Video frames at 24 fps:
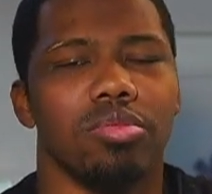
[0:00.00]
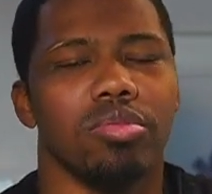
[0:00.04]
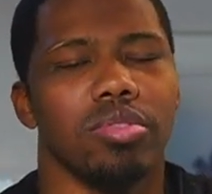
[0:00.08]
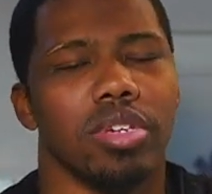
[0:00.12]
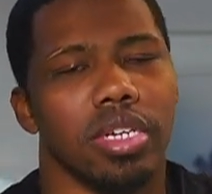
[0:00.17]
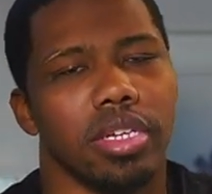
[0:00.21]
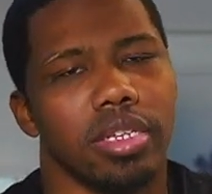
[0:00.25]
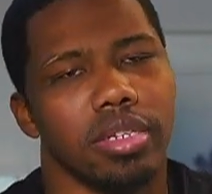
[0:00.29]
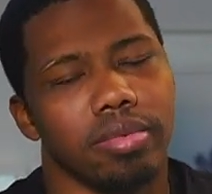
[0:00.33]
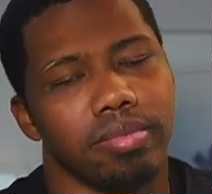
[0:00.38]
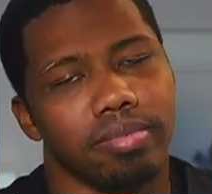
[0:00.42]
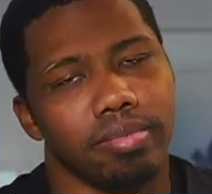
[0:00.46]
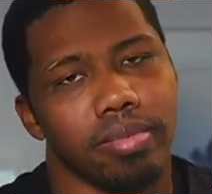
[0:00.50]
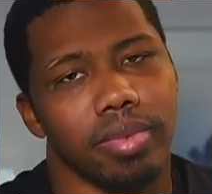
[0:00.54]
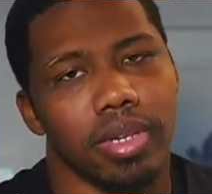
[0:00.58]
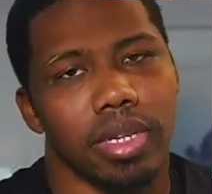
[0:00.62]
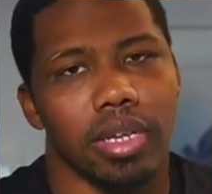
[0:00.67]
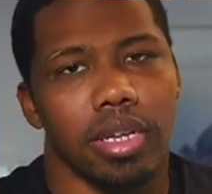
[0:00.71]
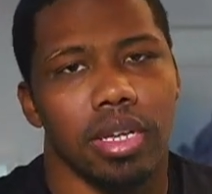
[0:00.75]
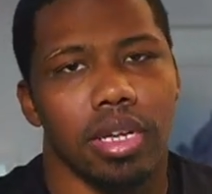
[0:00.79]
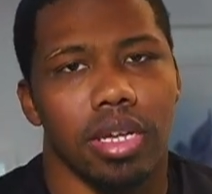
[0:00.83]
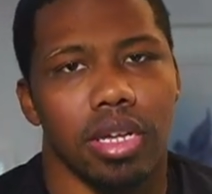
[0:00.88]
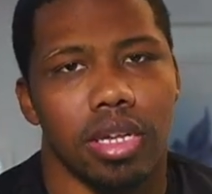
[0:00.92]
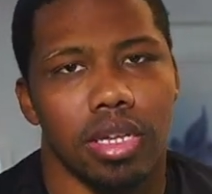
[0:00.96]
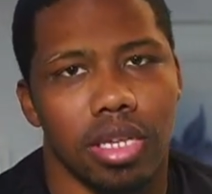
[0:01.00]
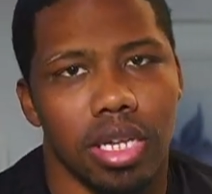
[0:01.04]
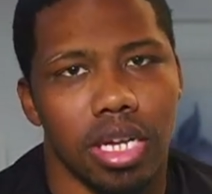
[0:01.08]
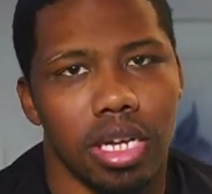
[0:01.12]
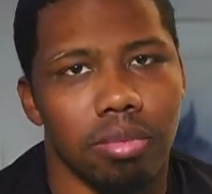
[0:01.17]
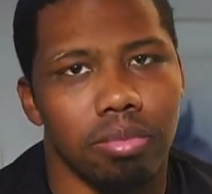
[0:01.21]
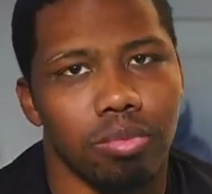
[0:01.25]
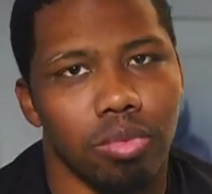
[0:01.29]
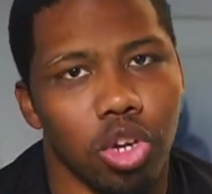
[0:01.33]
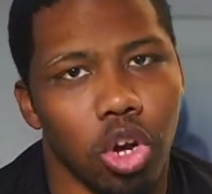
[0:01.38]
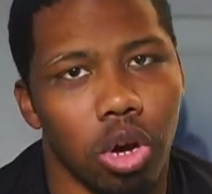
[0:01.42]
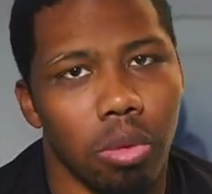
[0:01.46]
And yep,
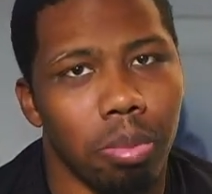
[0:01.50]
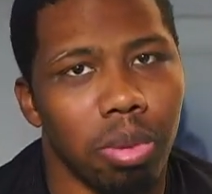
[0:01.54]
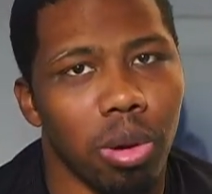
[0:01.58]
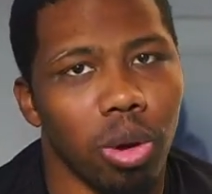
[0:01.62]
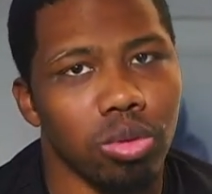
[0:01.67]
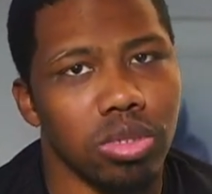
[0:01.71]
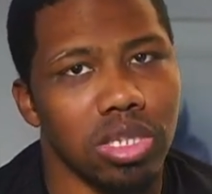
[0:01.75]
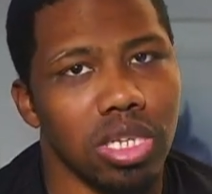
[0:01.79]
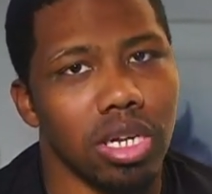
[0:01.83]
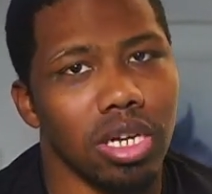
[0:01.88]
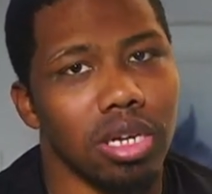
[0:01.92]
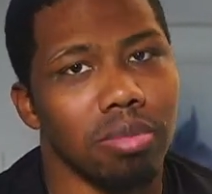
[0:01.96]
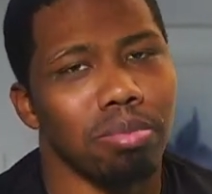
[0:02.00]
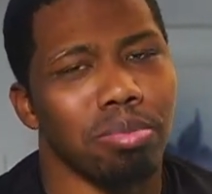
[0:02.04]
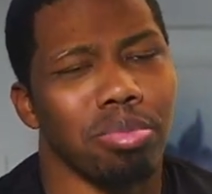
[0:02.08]
we're gonna post it up,